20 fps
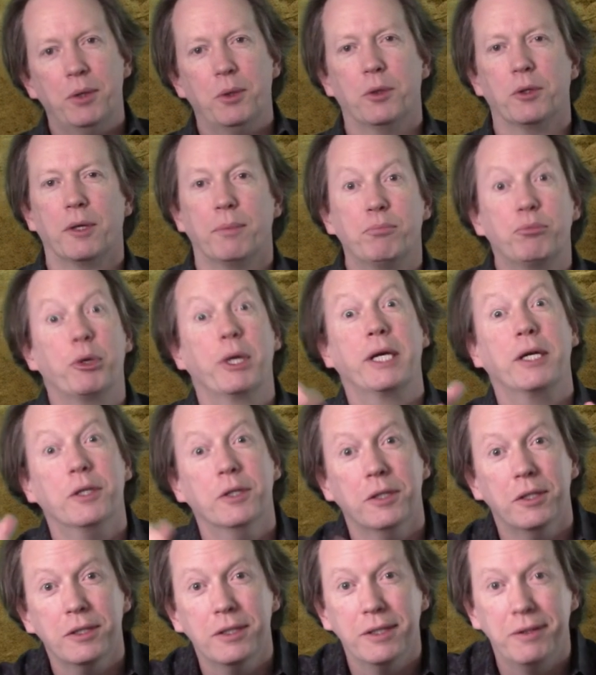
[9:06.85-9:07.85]
or a
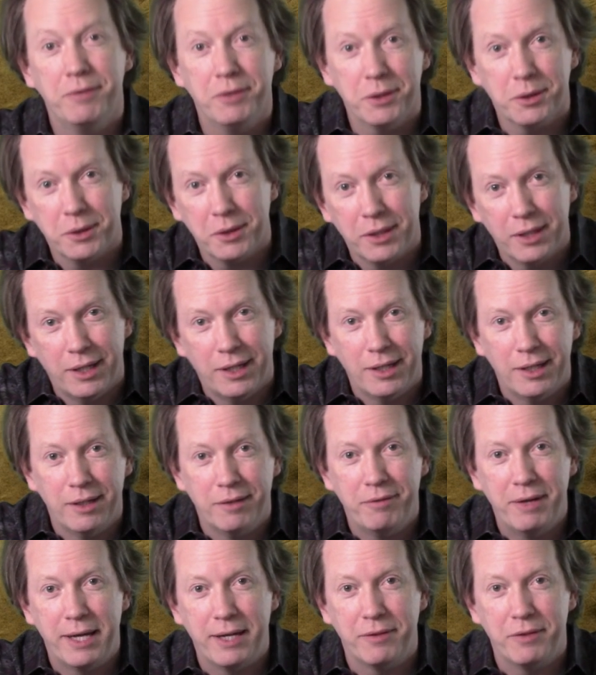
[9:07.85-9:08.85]
Pringle, if you're a
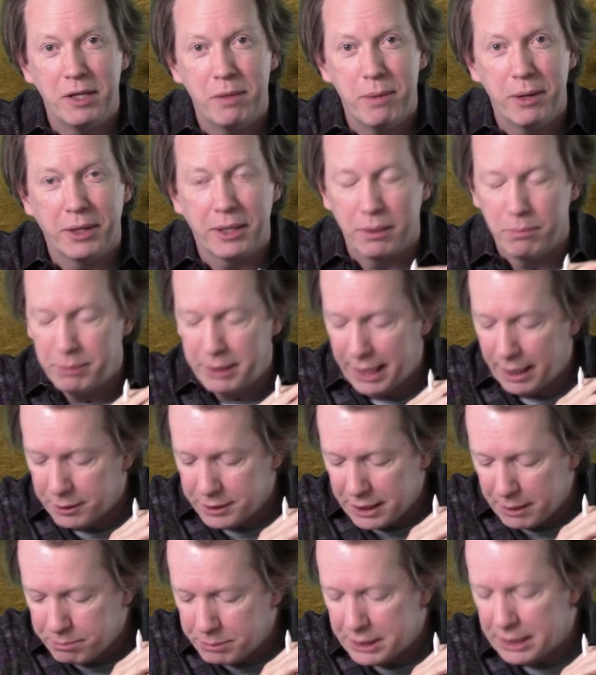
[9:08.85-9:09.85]
fan of the American potato
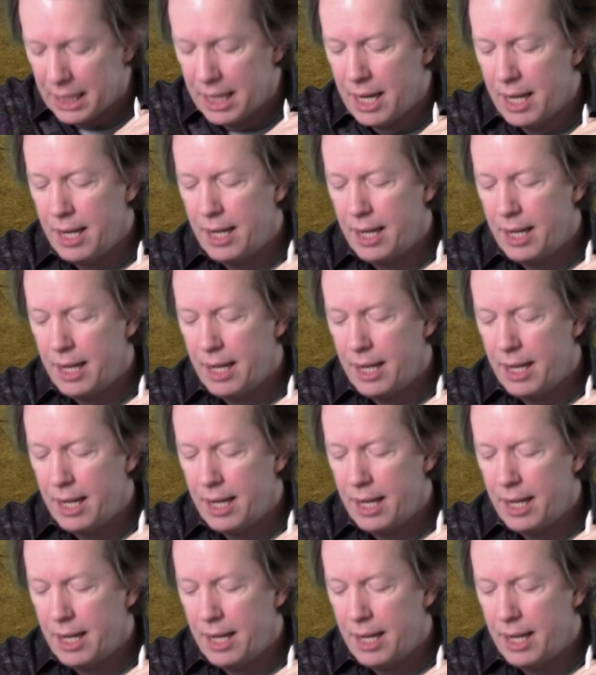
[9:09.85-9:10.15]
chips,